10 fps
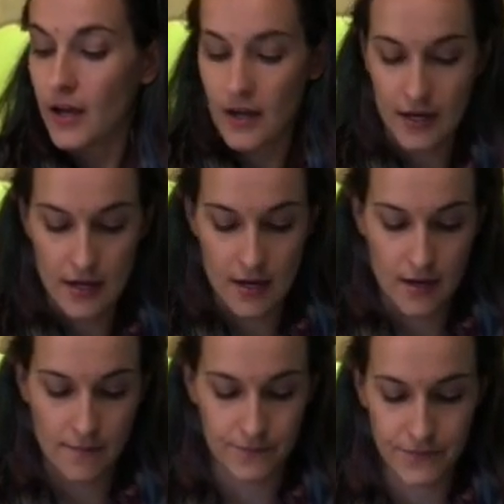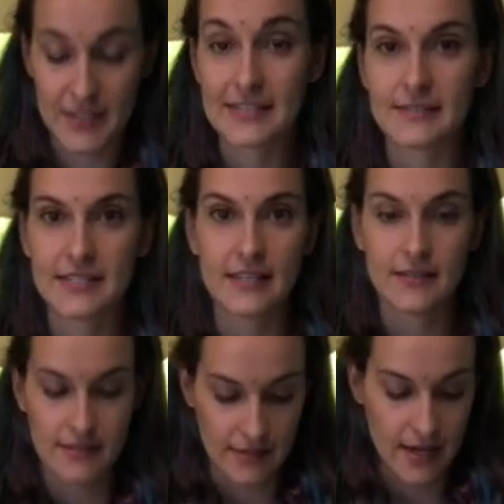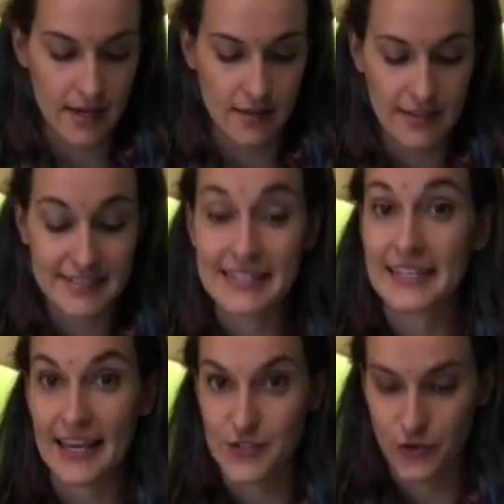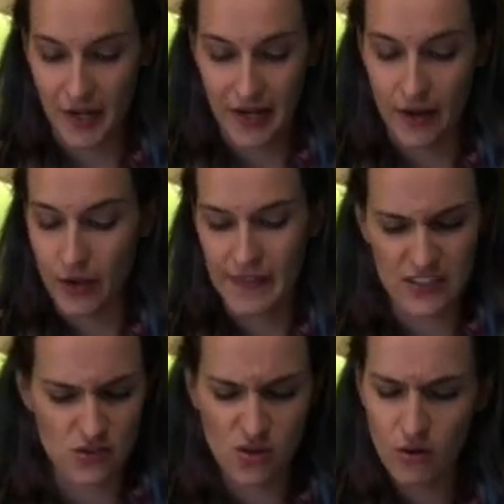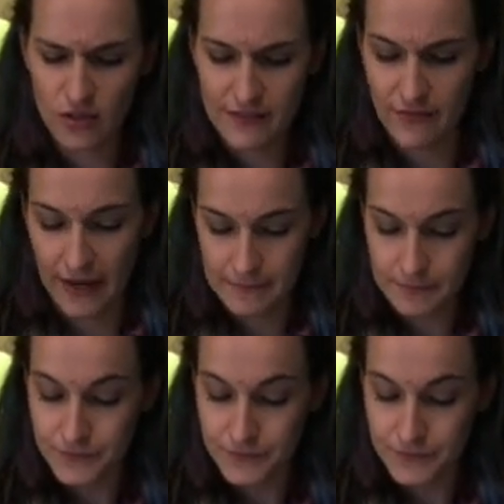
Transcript: that didn't get strained out, and that's totally fine.